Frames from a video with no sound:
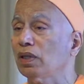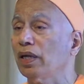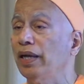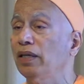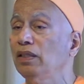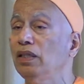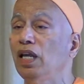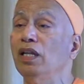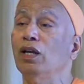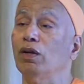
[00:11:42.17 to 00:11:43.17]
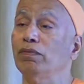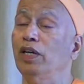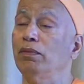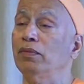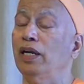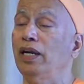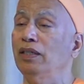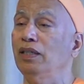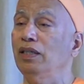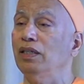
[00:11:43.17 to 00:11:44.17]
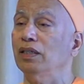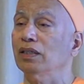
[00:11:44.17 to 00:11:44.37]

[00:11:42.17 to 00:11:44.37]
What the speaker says: and neither of them had the